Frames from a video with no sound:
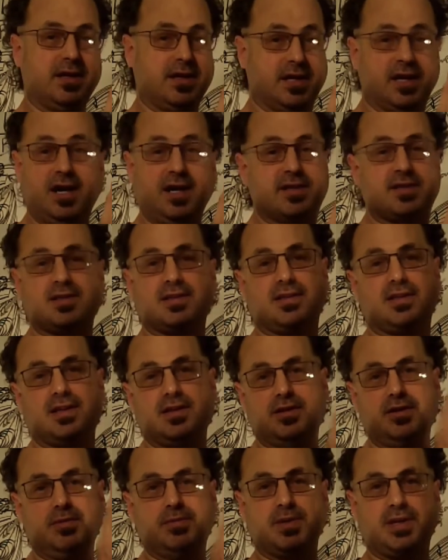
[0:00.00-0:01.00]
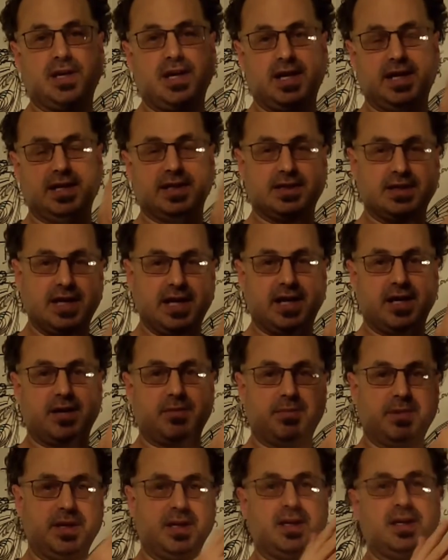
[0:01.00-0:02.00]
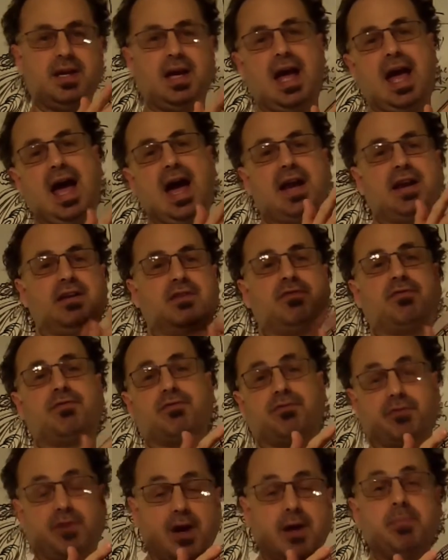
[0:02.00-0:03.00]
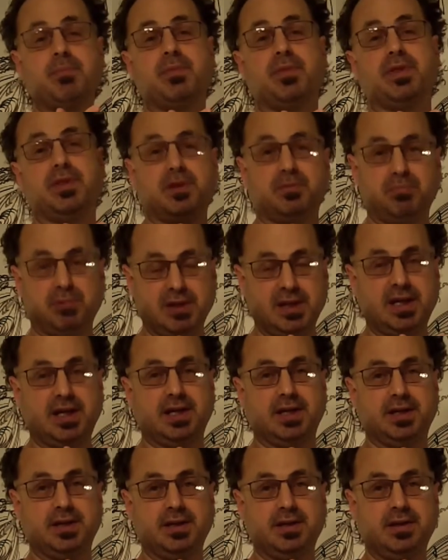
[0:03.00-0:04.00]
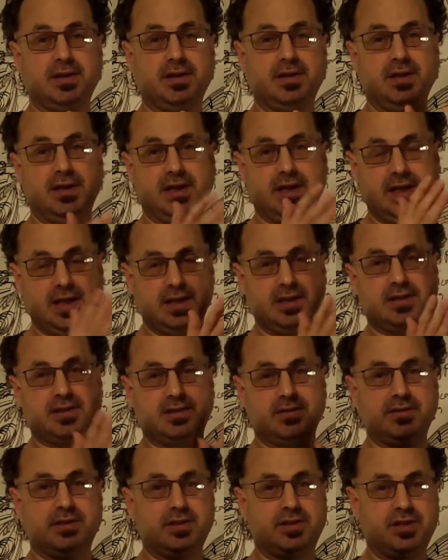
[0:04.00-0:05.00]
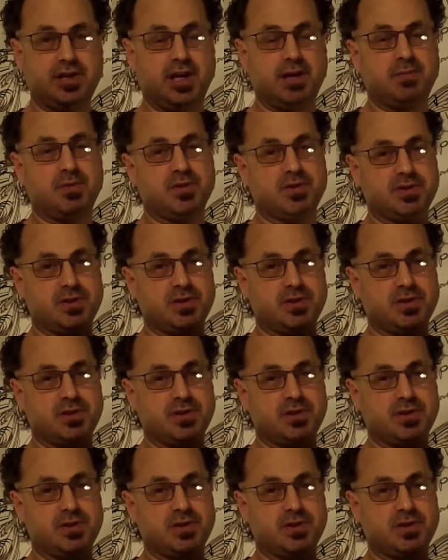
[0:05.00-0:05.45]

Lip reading: constantly lubricating layer being added from the blood into the chamber.